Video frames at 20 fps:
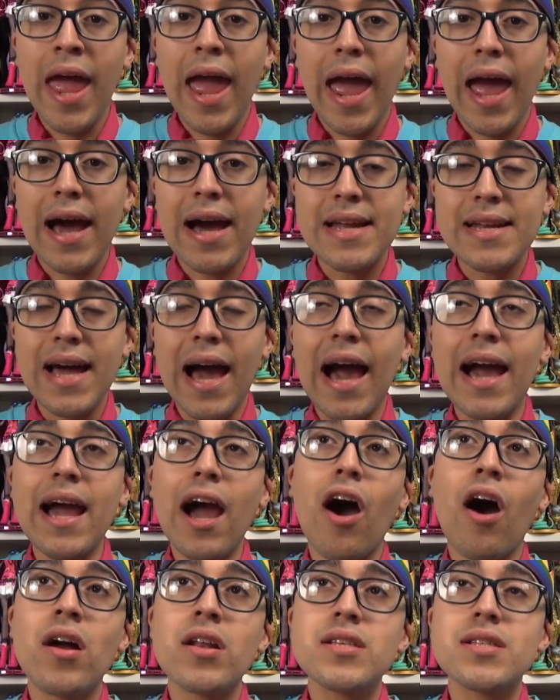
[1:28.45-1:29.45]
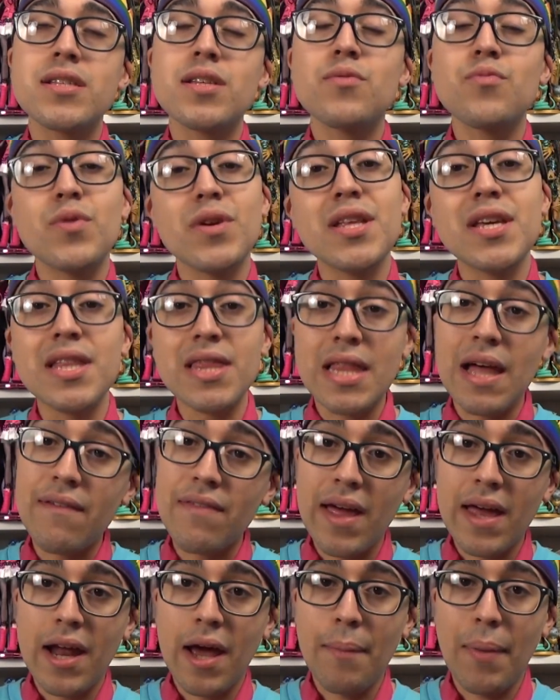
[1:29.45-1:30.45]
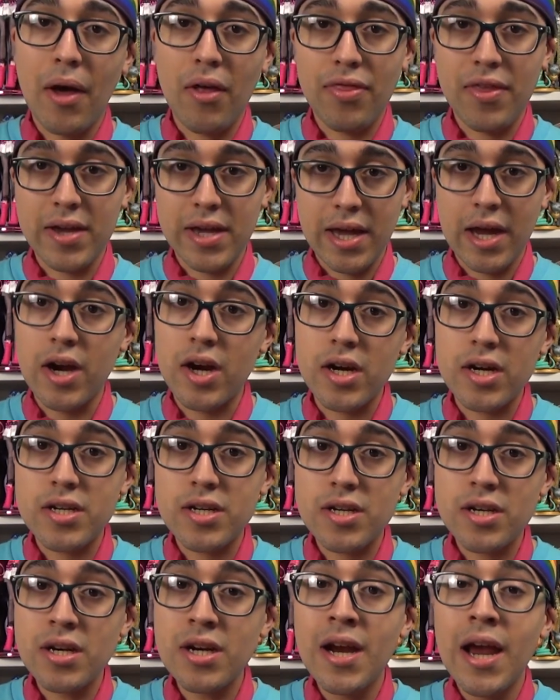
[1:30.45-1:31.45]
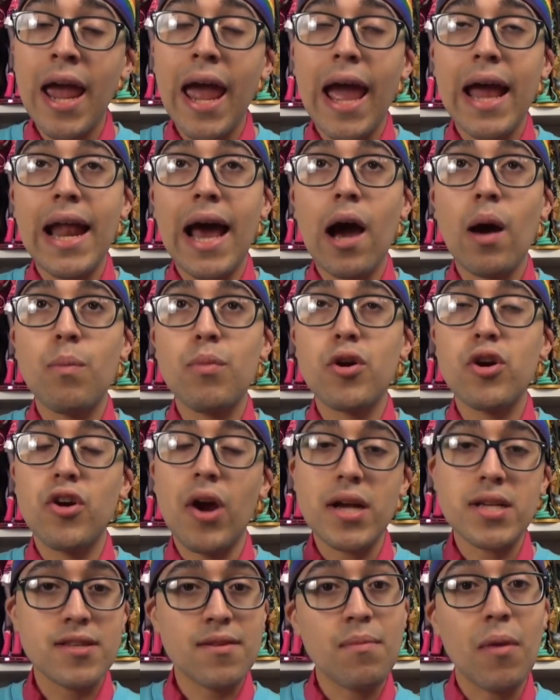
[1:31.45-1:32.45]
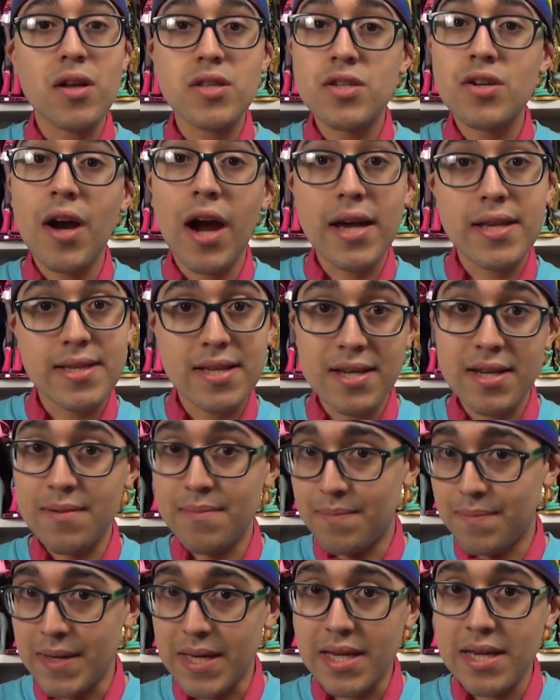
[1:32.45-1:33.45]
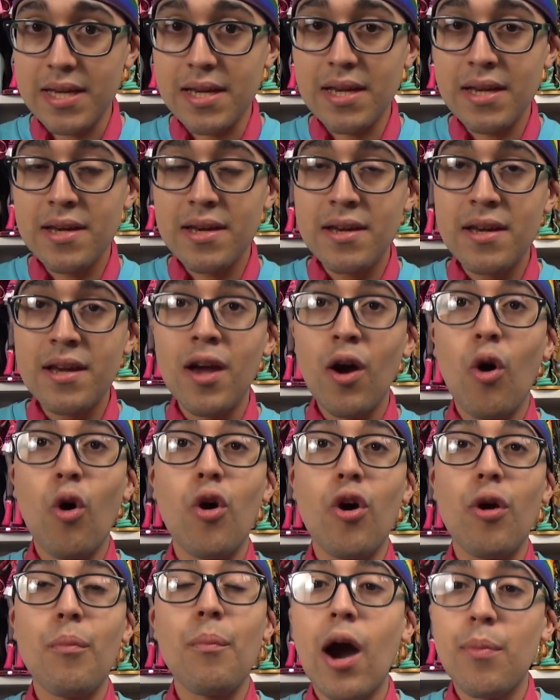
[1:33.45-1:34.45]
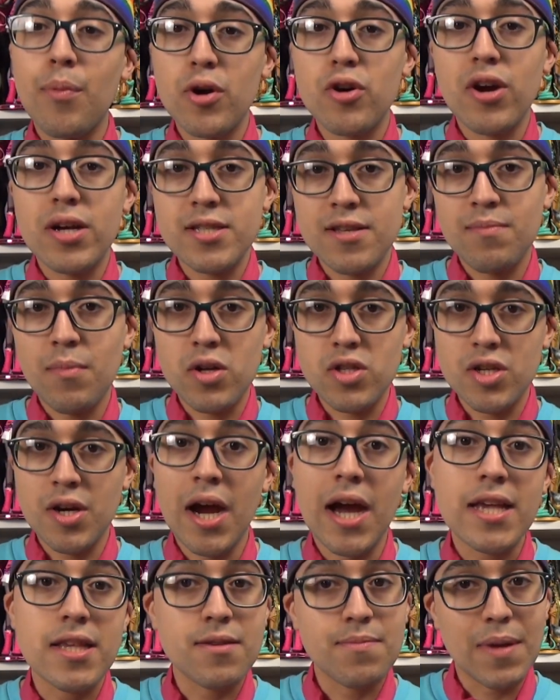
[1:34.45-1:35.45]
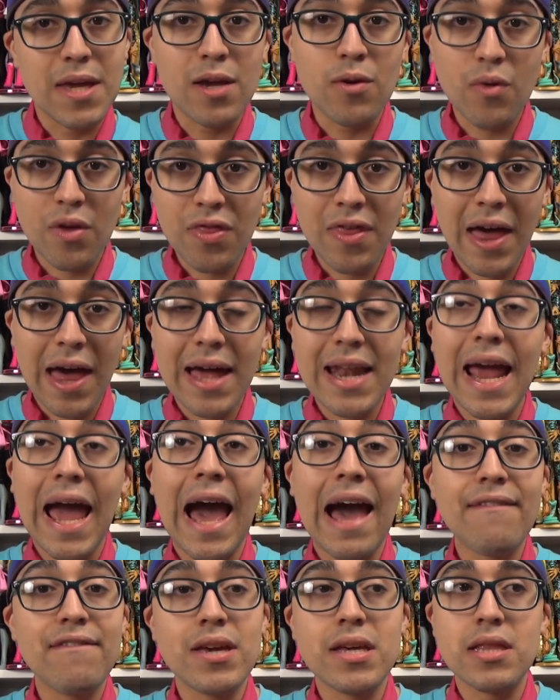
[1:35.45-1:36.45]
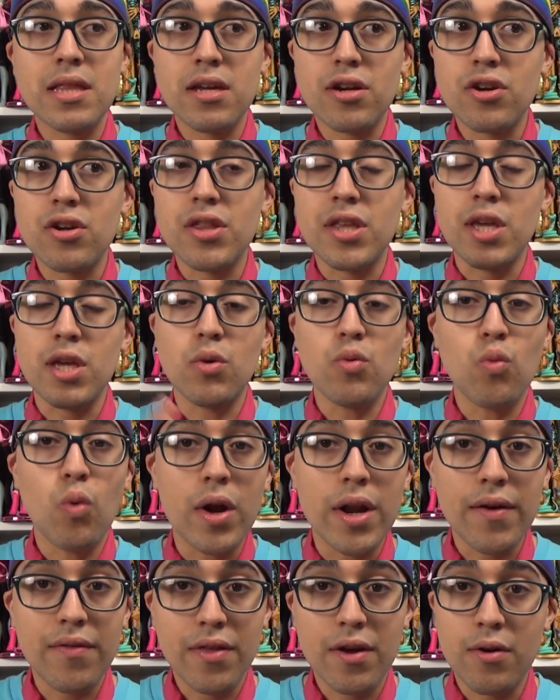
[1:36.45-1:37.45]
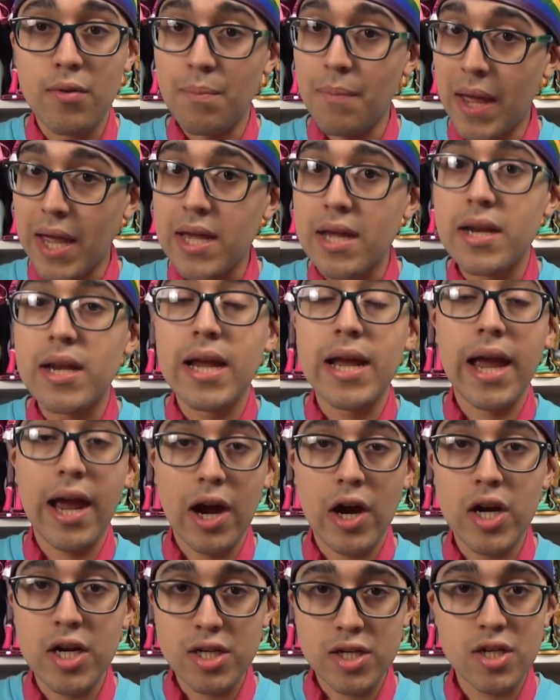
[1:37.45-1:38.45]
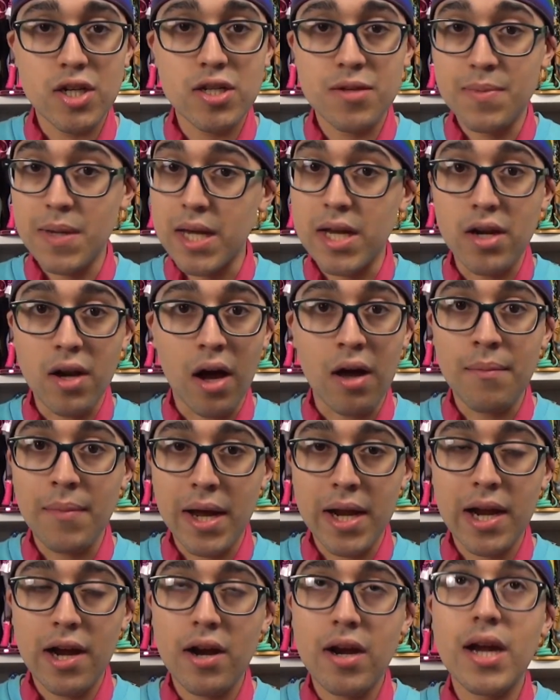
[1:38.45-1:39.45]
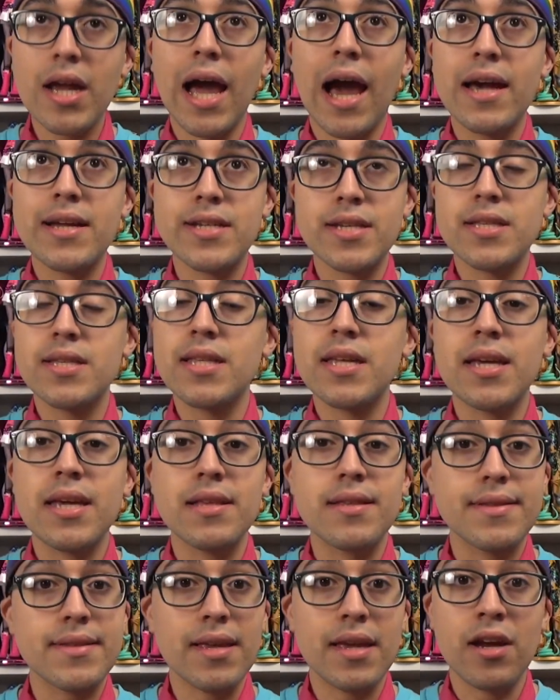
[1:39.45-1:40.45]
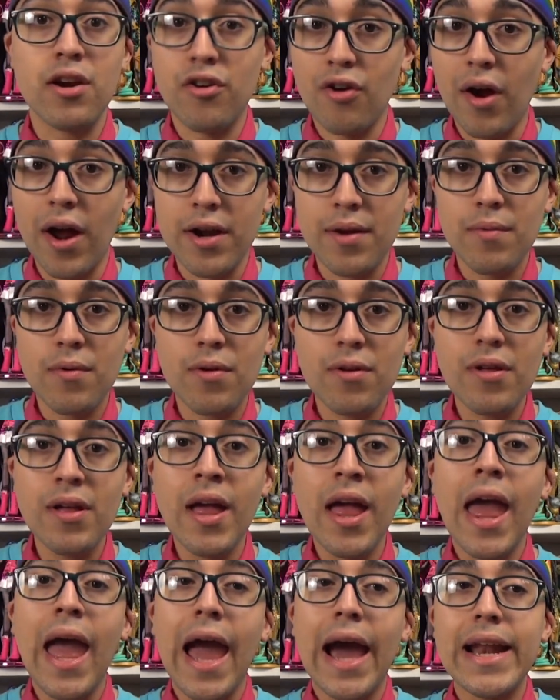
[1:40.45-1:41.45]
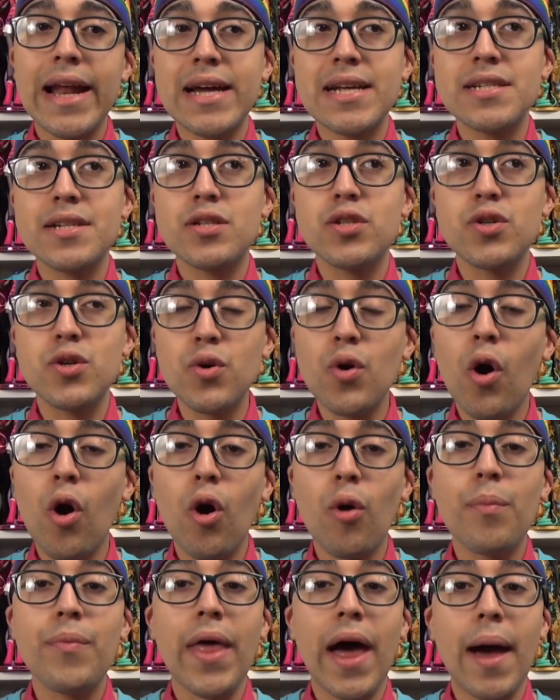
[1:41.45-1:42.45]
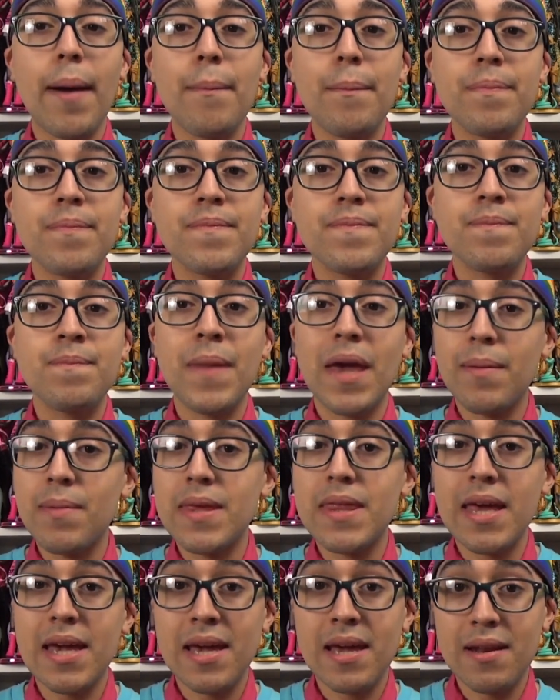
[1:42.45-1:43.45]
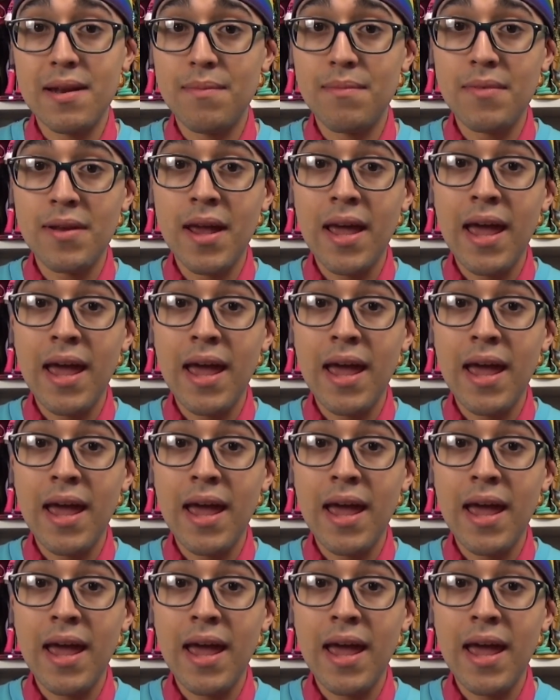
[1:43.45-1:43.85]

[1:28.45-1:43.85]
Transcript: And I honestly really love that about the character and how progressive Monster High is gonna be, or how progressive Monster High is being with that, having literally one of their main characters being non-binary. I just think it's incredible, and I do hope that maybe they can